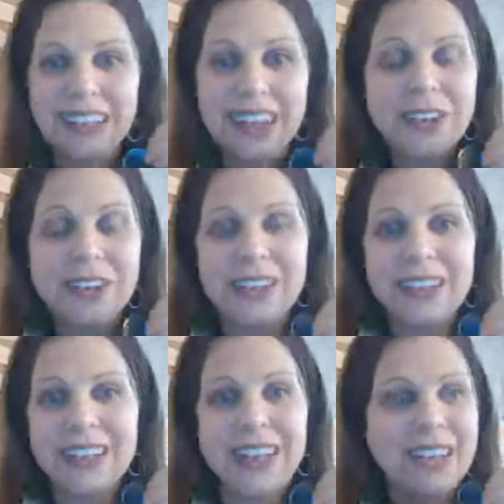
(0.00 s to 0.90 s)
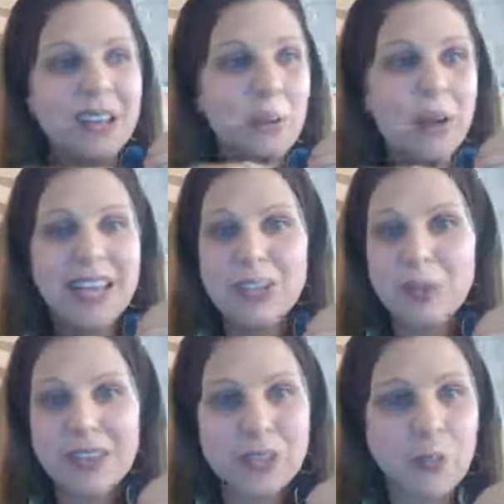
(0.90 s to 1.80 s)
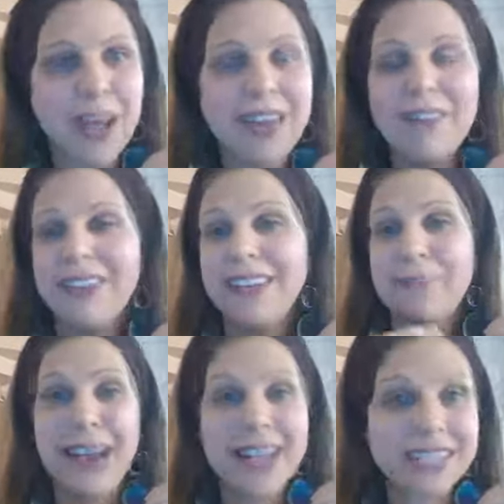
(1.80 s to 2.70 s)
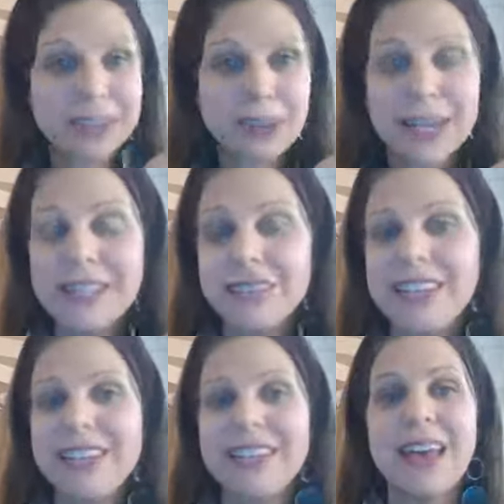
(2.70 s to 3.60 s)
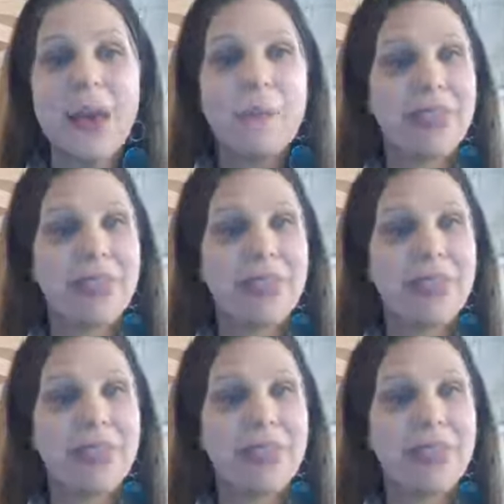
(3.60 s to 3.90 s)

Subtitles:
undercutting ways with his wife and in passive aggressiveness.